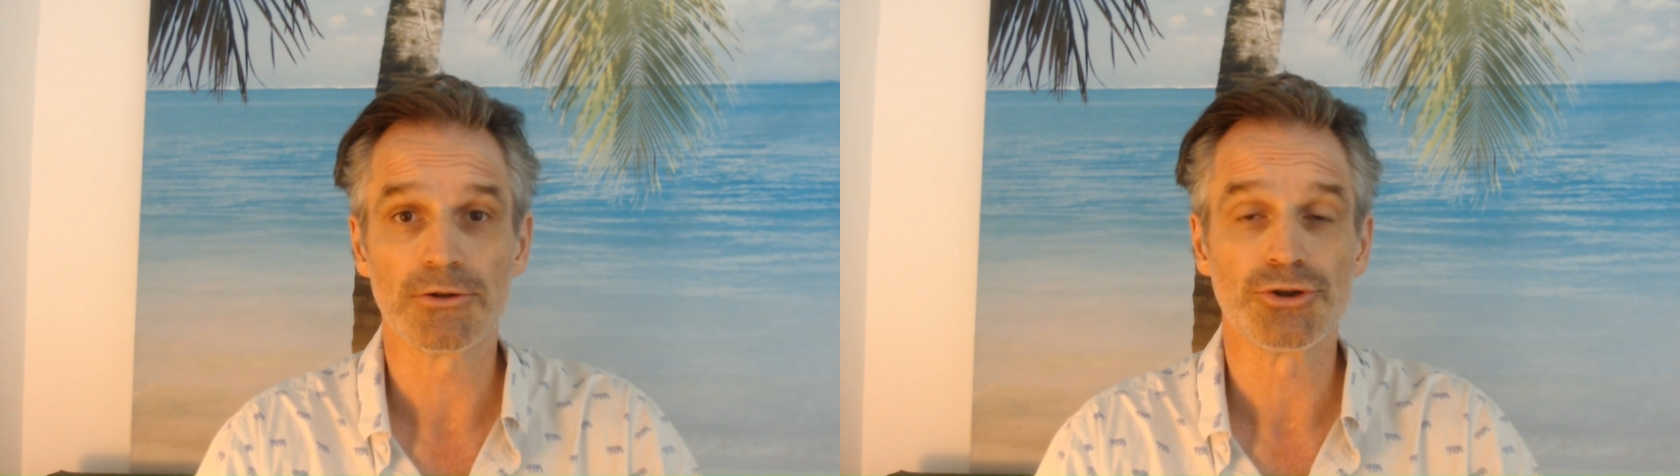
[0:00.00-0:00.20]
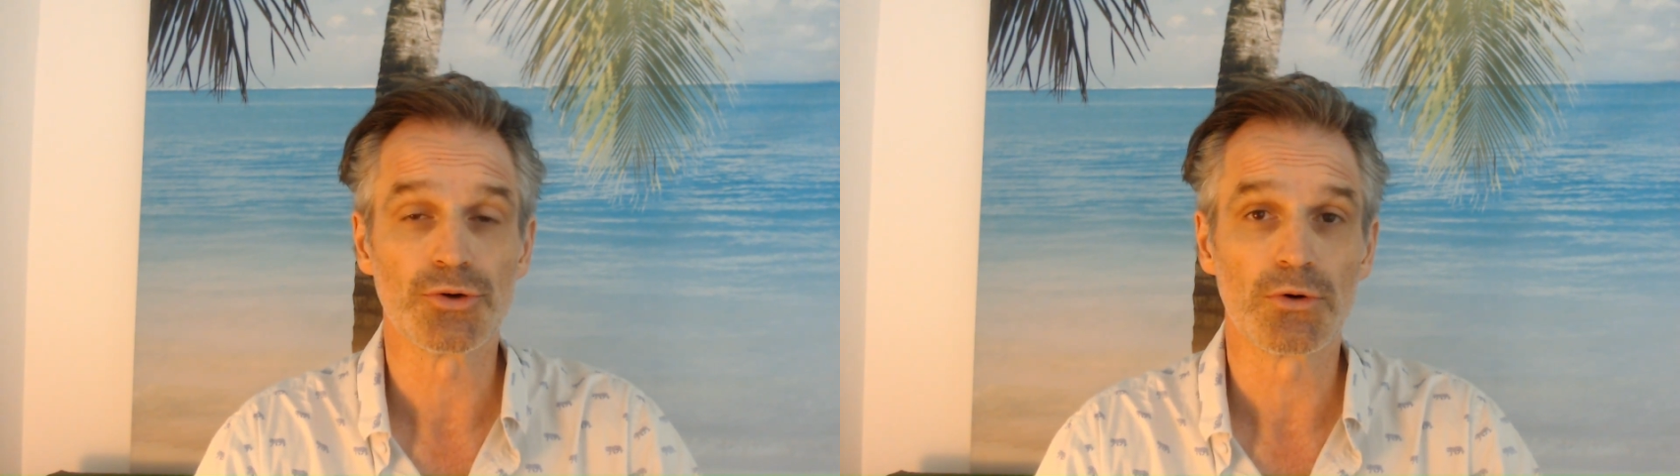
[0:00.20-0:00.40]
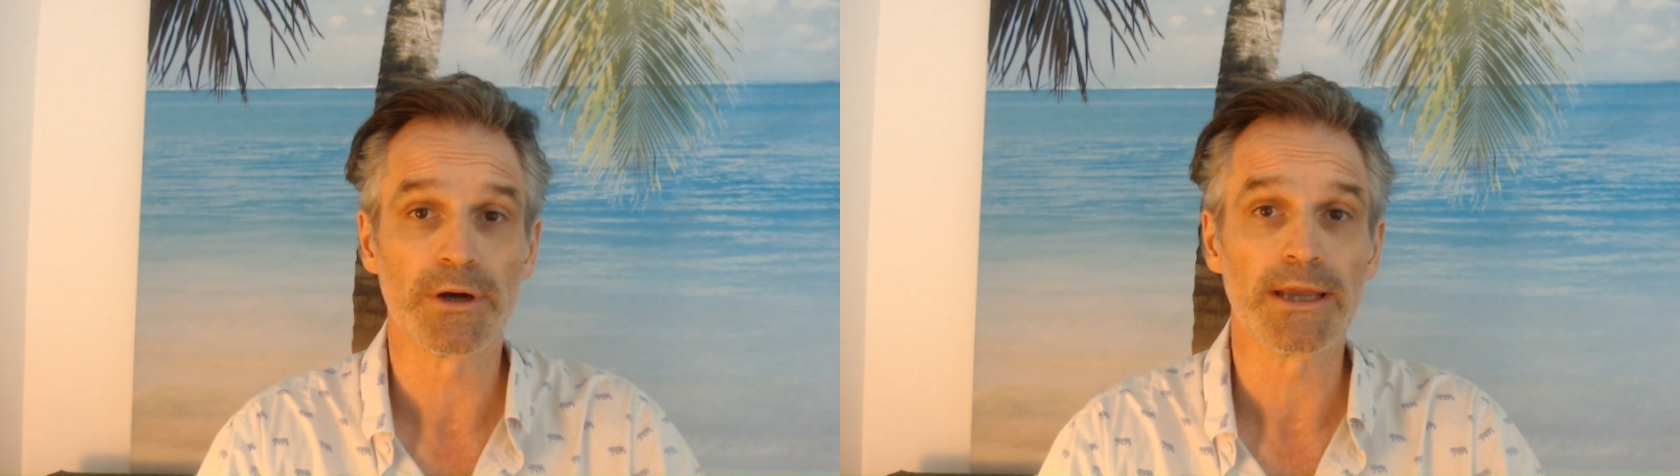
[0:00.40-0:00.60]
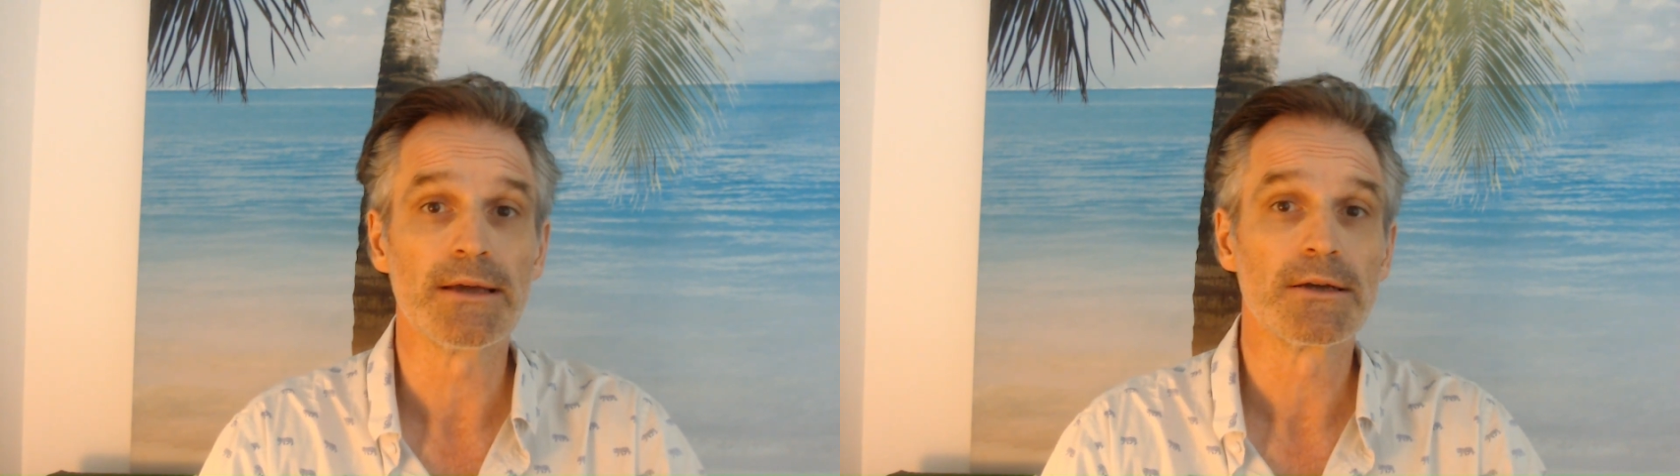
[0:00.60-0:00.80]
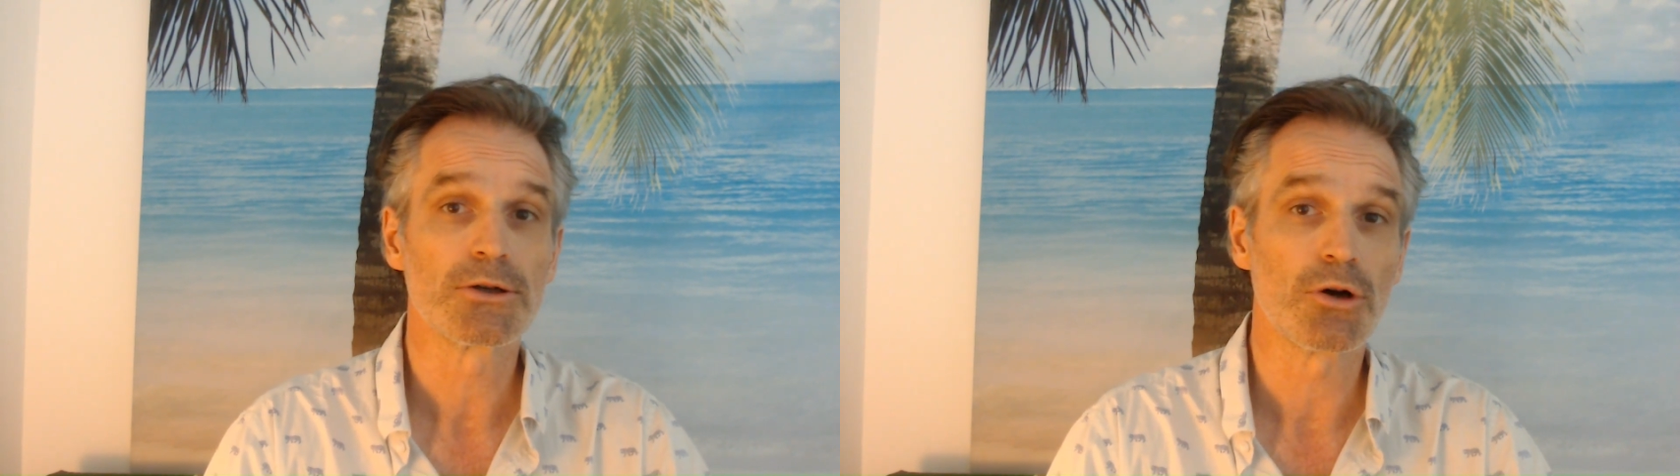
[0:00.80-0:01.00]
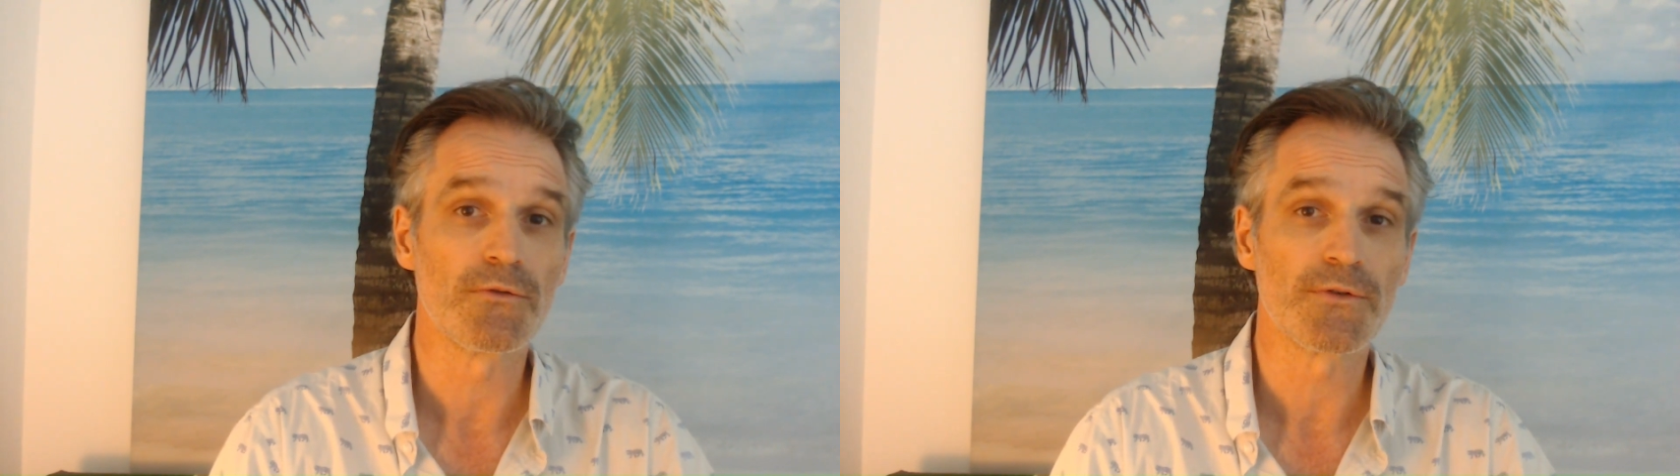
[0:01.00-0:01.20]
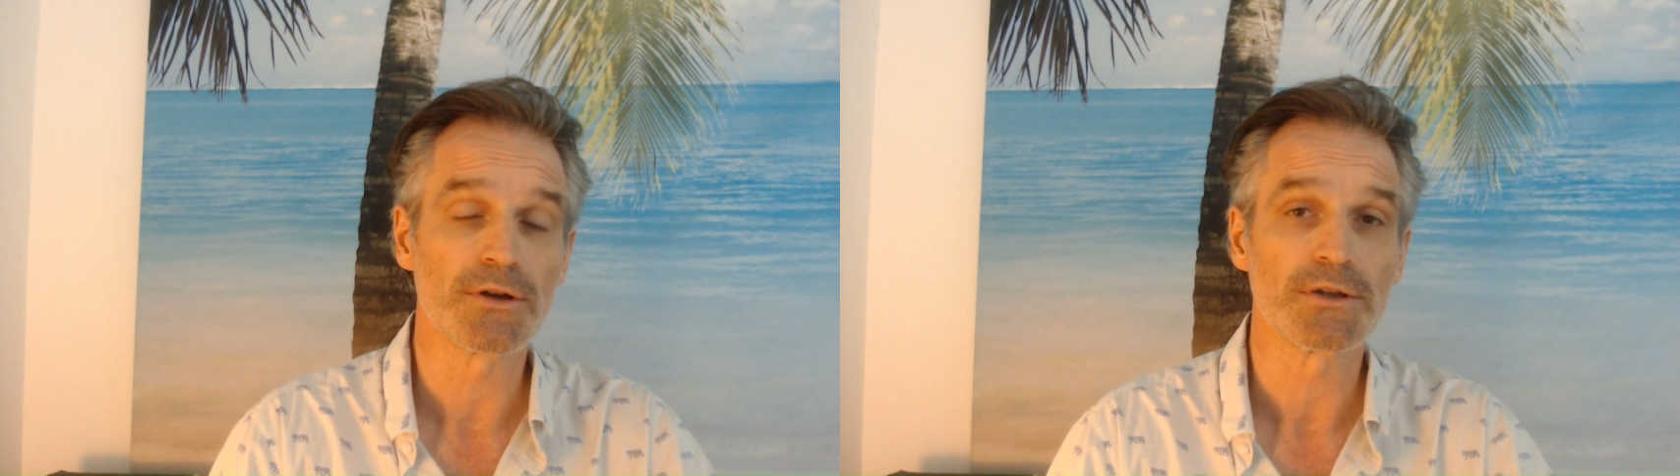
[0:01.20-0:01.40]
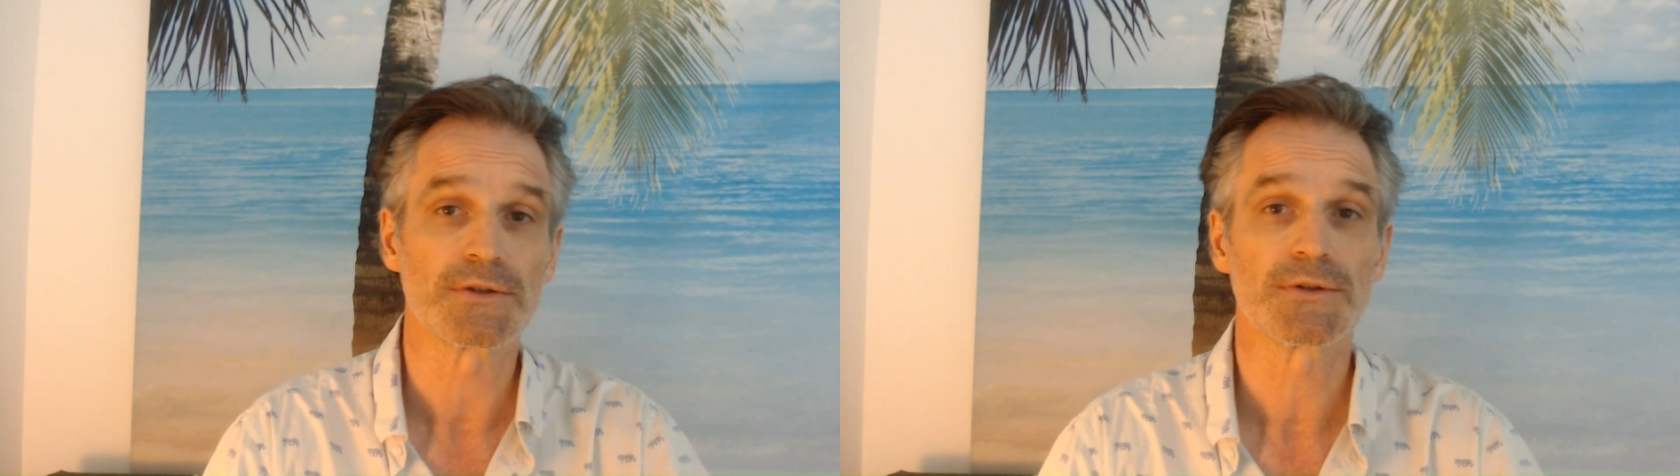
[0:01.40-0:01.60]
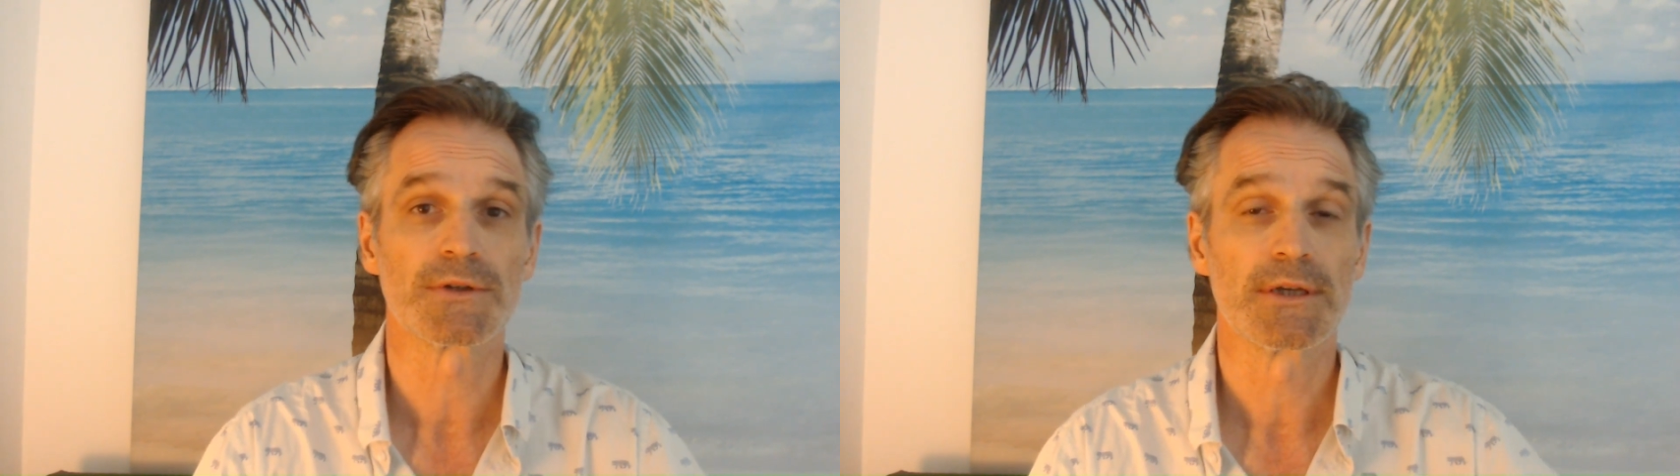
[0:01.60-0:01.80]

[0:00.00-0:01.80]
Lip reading: joy, confidence,